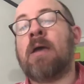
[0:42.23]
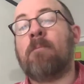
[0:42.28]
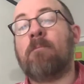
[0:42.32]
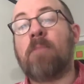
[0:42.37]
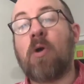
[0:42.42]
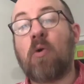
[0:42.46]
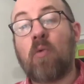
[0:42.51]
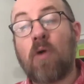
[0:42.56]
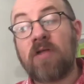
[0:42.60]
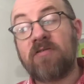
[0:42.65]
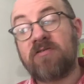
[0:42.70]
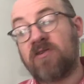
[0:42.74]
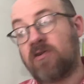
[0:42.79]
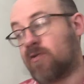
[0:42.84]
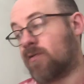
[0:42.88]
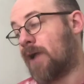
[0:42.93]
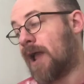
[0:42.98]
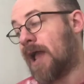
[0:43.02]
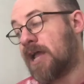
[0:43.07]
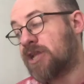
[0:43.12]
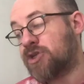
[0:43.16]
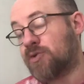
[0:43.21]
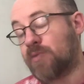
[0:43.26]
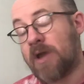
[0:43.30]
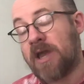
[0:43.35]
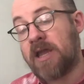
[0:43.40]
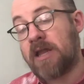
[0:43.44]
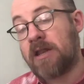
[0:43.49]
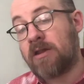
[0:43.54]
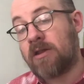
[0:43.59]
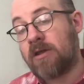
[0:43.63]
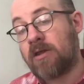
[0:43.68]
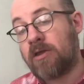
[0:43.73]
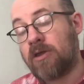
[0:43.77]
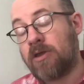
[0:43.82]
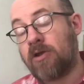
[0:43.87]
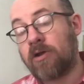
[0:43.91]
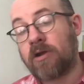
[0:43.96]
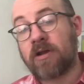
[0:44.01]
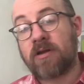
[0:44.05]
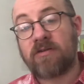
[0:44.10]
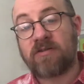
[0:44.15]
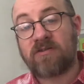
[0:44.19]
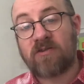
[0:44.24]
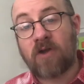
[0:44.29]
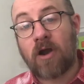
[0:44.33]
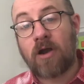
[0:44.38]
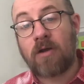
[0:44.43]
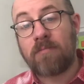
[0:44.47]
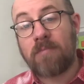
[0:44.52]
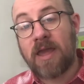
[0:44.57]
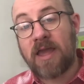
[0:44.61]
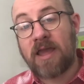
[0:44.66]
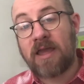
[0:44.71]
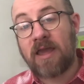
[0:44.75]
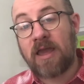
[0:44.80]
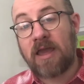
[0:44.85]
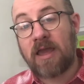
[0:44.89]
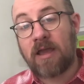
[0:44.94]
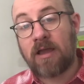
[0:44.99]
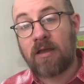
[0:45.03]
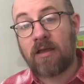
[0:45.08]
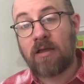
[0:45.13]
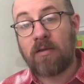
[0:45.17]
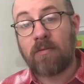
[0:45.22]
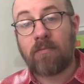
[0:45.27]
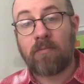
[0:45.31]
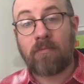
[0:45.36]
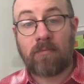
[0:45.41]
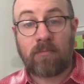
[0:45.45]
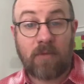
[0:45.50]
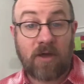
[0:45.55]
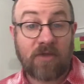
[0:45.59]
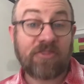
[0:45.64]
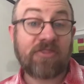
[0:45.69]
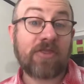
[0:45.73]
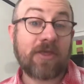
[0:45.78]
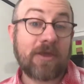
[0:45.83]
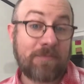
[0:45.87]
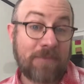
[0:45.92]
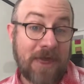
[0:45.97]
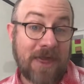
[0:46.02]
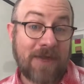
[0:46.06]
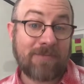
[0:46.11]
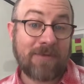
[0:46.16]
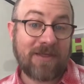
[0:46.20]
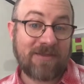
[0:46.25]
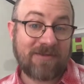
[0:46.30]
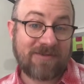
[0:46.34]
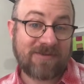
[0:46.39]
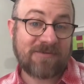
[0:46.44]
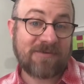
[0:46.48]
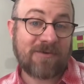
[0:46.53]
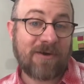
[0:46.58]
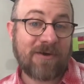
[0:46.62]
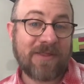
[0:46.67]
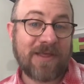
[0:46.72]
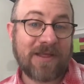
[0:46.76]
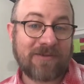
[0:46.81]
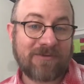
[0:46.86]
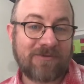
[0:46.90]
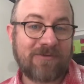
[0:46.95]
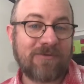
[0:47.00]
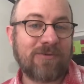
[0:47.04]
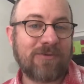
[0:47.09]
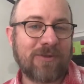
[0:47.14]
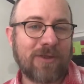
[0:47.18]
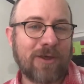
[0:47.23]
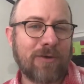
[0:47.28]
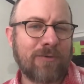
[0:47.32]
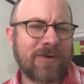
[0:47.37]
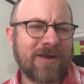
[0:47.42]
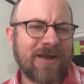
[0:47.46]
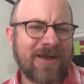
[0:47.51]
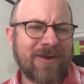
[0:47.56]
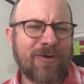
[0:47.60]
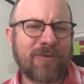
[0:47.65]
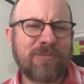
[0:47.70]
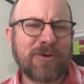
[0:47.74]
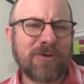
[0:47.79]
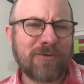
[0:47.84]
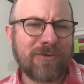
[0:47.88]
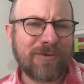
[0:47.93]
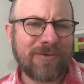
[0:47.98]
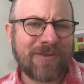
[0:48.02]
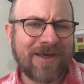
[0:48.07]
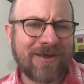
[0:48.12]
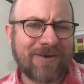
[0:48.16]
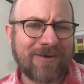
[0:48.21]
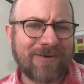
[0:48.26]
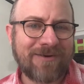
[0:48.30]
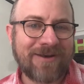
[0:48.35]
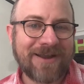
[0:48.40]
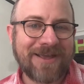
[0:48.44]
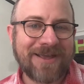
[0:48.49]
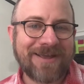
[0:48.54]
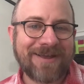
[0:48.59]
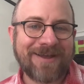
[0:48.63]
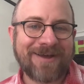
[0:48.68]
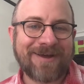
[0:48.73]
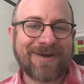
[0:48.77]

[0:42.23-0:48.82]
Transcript: But once you graduate, you're going to start making monthly payments on that student loan. I hope you knew that already.